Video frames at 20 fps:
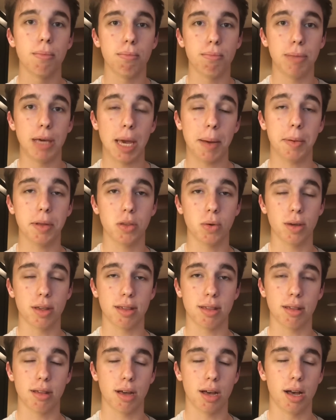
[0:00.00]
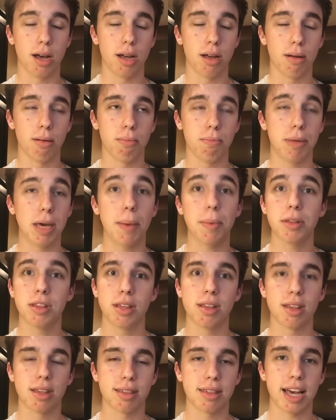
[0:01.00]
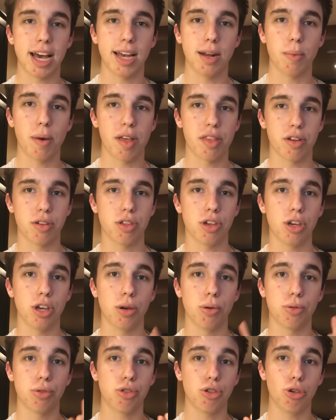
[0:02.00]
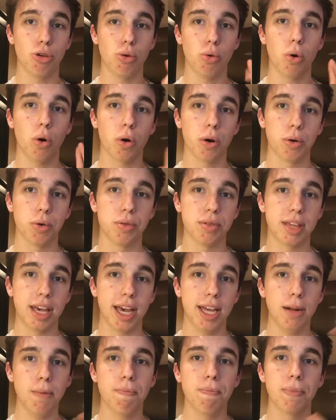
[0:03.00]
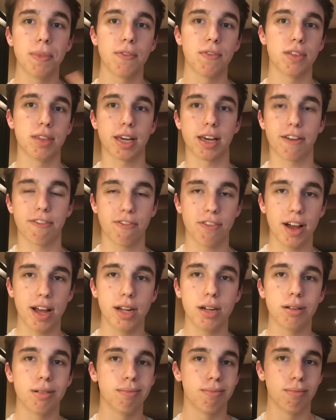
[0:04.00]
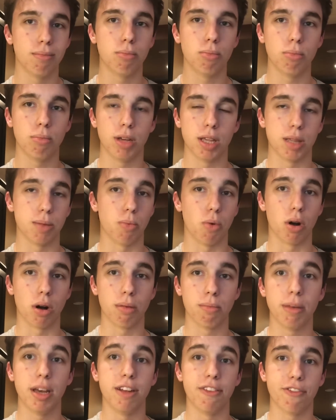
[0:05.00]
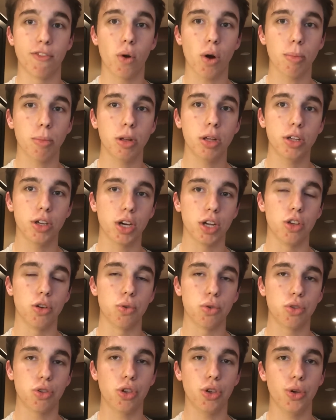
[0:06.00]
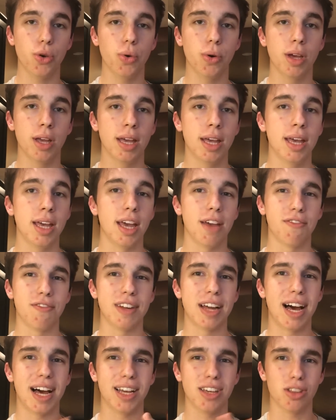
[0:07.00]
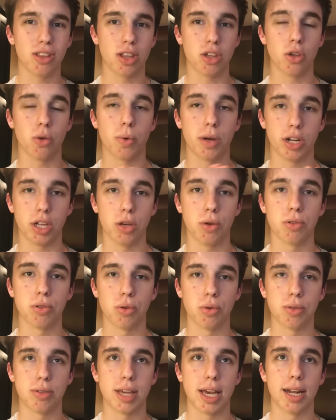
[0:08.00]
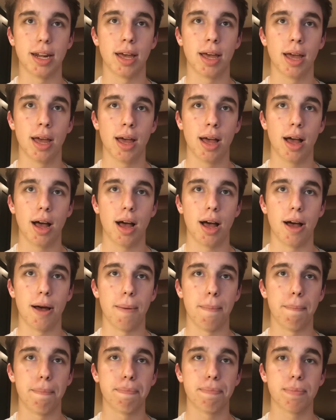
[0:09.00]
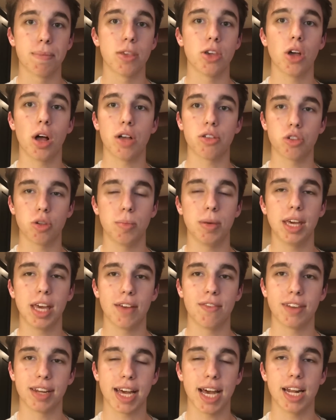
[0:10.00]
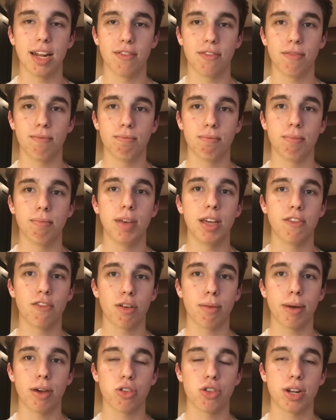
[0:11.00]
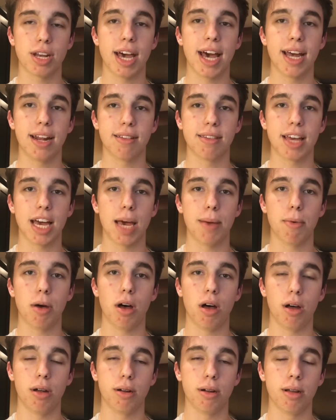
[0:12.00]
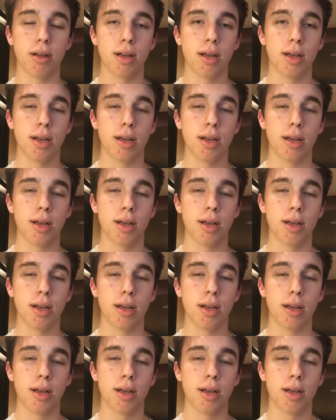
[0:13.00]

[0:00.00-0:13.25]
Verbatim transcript: be able to uh, be able to decide whether to use tú or usted. If it's like a friend, it's more informal. You can use tú. If not, then you'll want to use usted. Um, you'll also be given kind of information ahead of time on